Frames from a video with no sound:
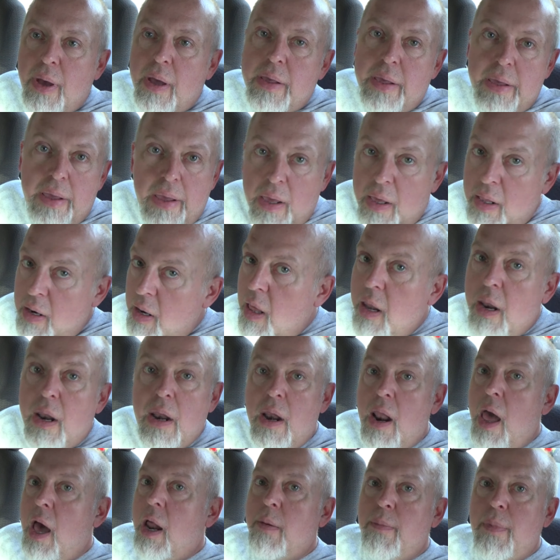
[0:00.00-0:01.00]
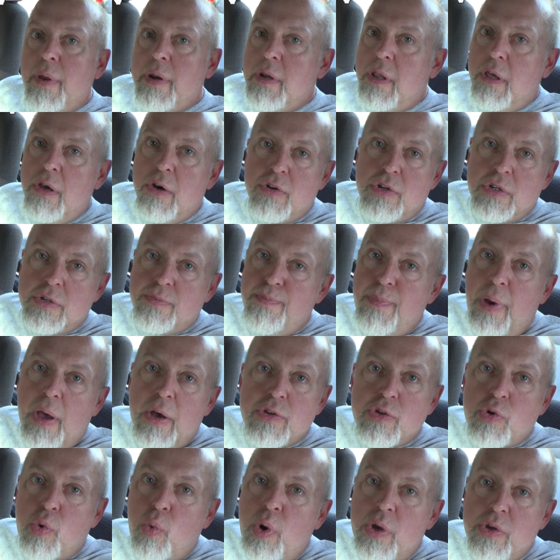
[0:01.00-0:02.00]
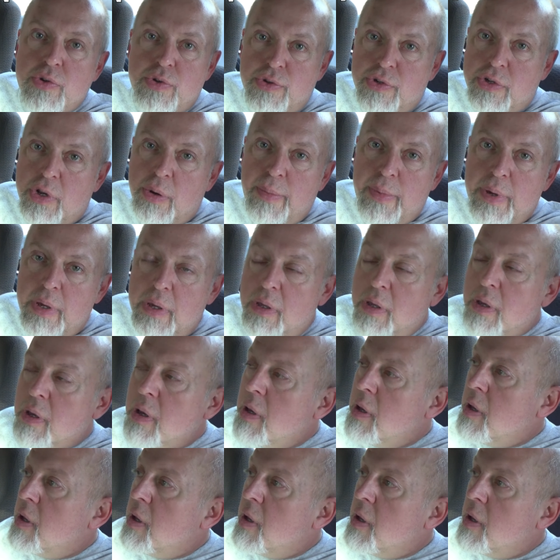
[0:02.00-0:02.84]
Again, not a big deal, just bells and whistles to me.